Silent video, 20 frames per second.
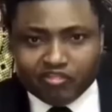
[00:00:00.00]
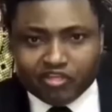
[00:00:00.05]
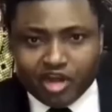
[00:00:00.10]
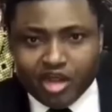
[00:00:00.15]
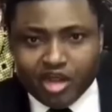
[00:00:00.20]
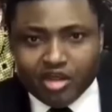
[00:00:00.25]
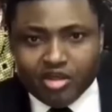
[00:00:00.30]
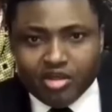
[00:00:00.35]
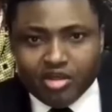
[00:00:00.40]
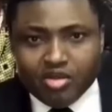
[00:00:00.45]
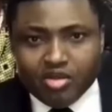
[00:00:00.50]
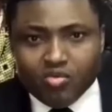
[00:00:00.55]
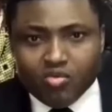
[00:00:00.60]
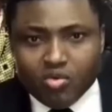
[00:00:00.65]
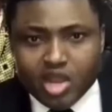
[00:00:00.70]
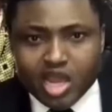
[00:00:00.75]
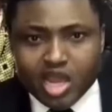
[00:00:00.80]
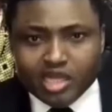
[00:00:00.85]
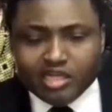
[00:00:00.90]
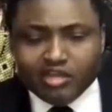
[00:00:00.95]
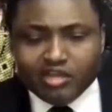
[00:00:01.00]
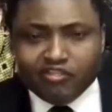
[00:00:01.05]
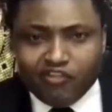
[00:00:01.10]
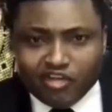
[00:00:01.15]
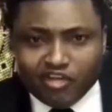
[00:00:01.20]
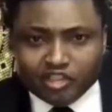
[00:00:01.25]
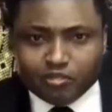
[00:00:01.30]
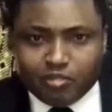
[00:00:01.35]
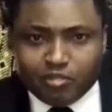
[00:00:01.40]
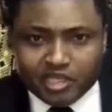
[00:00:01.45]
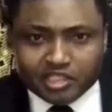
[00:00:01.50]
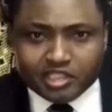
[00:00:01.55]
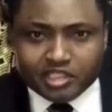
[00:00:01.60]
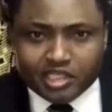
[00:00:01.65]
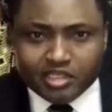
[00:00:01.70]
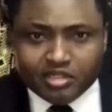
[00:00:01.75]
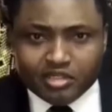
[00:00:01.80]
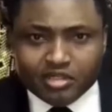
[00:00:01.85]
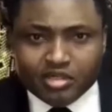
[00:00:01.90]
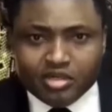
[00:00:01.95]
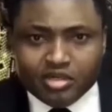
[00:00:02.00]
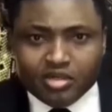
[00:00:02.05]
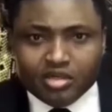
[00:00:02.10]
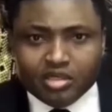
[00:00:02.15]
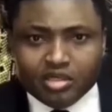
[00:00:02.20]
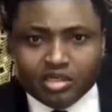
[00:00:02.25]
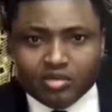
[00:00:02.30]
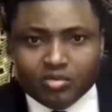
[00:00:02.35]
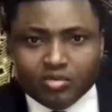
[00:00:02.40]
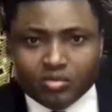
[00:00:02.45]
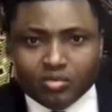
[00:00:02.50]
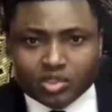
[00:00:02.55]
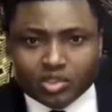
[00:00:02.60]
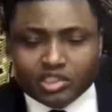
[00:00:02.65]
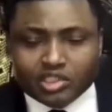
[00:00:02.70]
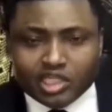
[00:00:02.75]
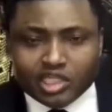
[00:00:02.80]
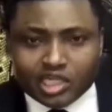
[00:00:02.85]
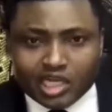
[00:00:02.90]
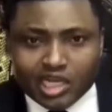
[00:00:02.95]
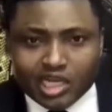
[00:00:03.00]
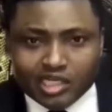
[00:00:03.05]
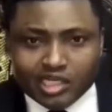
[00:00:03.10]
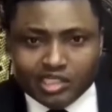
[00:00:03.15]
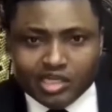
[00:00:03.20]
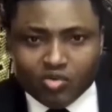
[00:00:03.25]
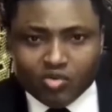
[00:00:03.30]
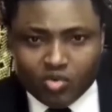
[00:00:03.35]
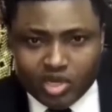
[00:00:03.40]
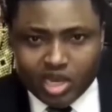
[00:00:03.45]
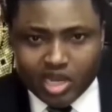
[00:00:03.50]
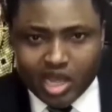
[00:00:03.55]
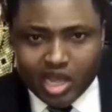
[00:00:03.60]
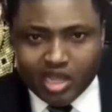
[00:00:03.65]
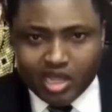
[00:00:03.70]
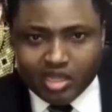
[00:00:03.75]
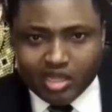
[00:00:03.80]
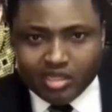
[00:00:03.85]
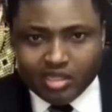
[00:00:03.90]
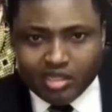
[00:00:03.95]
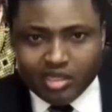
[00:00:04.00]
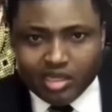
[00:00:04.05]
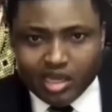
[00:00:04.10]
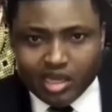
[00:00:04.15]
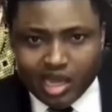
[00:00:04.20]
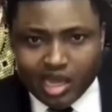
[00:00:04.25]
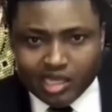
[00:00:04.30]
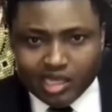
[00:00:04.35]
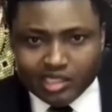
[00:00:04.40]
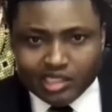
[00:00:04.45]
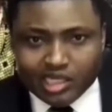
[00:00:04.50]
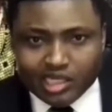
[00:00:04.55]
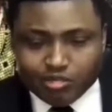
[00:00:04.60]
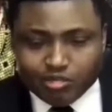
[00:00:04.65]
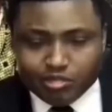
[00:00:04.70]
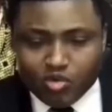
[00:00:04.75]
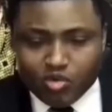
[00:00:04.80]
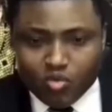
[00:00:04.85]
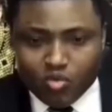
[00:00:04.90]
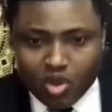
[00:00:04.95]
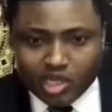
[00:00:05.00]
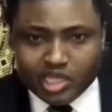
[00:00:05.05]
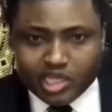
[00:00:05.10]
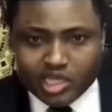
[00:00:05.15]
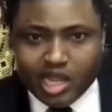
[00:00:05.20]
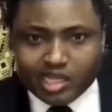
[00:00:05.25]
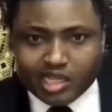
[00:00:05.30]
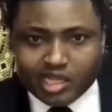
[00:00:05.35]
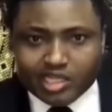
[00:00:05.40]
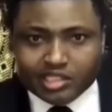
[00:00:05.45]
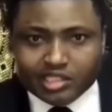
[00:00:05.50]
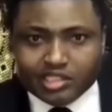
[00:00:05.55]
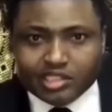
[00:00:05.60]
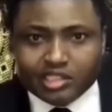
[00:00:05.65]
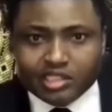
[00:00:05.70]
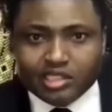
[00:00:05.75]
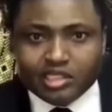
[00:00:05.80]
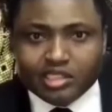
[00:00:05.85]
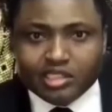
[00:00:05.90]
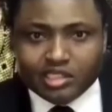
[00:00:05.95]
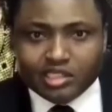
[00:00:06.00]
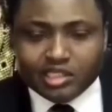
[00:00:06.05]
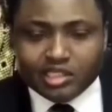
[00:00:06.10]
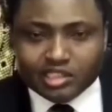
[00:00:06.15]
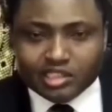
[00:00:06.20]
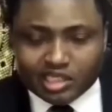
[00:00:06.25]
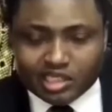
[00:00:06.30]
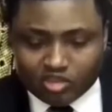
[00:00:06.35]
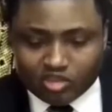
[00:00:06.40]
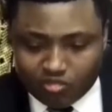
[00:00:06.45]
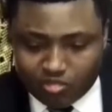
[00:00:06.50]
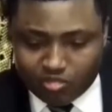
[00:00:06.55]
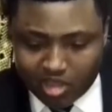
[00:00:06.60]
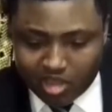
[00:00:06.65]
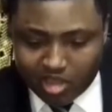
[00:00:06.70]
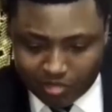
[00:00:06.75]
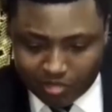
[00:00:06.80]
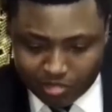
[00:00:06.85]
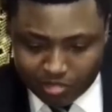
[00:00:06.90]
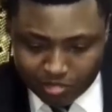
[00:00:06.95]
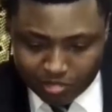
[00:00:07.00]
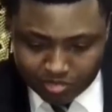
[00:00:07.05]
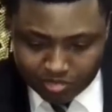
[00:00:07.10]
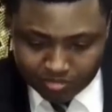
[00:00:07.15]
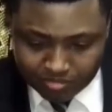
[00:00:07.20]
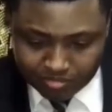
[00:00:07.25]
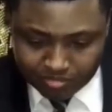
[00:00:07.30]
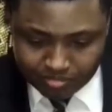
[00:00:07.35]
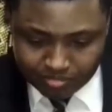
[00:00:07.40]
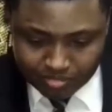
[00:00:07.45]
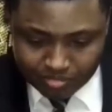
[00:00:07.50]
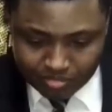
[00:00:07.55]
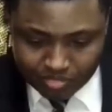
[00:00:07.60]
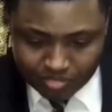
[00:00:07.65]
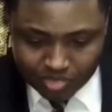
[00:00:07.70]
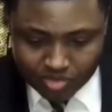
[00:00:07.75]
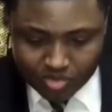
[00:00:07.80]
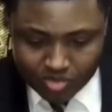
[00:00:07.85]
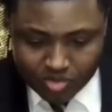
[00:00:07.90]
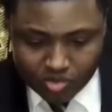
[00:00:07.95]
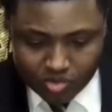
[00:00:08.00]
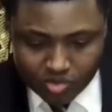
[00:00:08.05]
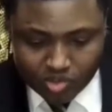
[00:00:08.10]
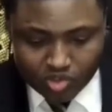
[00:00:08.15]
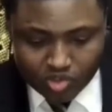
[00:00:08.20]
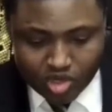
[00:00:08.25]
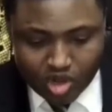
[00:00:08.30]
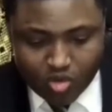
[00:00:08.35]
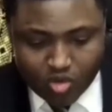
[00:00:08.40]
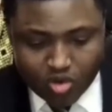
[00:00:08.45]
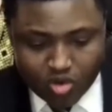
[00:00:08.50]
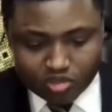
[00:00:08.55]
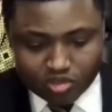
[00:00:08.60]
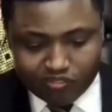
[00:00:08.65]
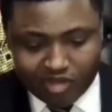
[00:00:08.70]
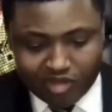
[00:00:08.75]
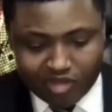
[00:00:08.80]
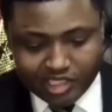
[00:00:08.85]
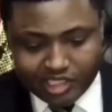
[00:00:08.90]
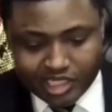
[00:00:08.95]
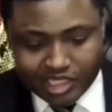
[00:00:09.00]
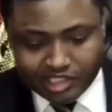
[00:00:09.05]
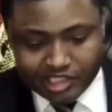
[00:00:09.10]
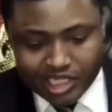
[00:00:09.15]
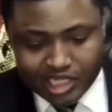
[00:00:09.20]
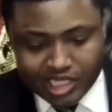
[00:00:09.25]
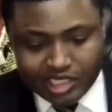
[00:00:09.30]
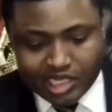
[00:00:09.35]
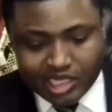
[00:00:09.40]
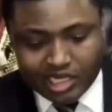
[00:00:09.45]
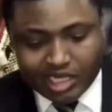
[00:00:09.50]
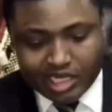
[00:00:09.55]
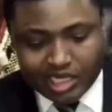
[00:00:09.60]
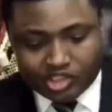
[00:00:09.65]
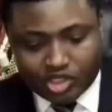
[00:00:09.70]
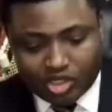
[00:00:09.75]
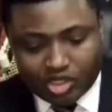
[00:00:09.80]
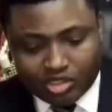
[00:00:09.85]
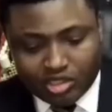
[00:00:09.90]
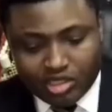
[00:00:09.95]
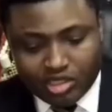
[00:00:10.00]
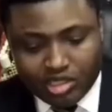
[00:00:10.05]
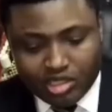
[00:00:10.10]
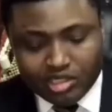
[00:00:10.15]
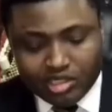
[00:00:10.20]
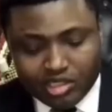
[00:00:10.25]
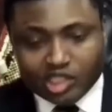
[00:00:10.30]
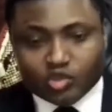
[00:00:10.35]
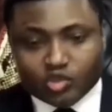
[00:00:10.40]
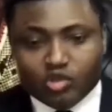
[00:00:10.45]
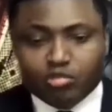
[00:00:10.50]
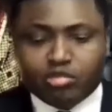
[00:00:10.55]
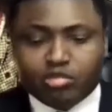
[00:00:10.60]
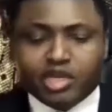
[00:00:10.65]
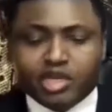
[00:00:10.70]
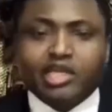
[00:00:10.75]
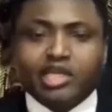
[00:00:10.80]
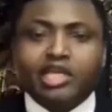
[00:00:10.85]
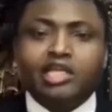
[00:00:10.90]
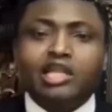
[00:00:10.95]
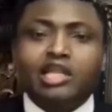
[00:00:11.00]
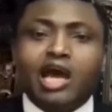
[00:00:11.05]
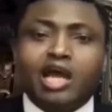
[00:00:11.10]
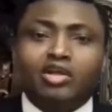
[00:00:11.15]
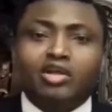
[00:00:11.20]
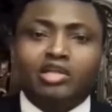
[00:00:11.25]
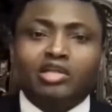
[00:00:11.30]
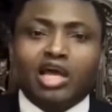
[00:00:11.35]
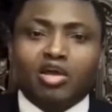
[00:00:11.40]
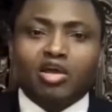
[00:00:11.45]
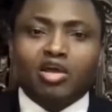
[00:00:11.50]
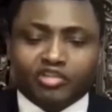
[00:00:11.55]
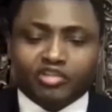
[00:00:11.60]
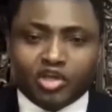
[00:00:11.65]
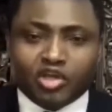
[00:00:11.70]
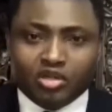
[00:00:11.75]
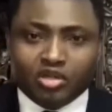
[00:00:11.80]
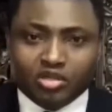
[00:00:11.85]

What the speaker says: a winner, and he has been working against the interests of Biafra people. We do not want to validate any election that will bring in another governor to do the same in any part of Biafra land.